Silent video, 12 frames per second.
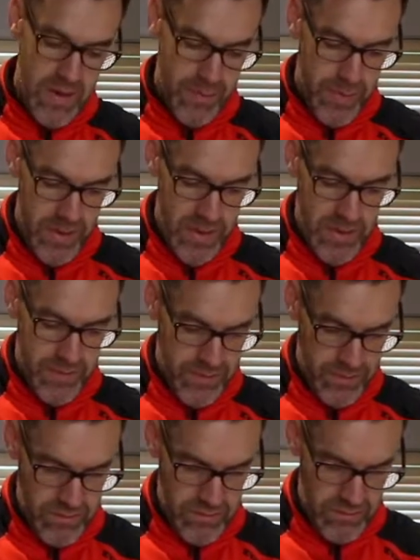apart.
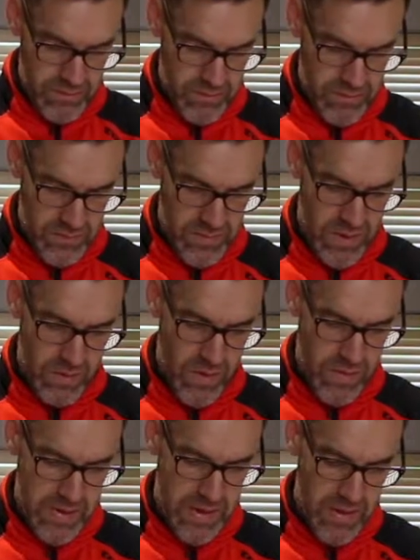Don't
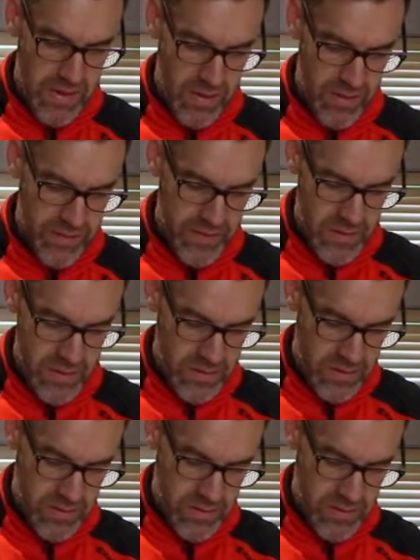worry about knifing it.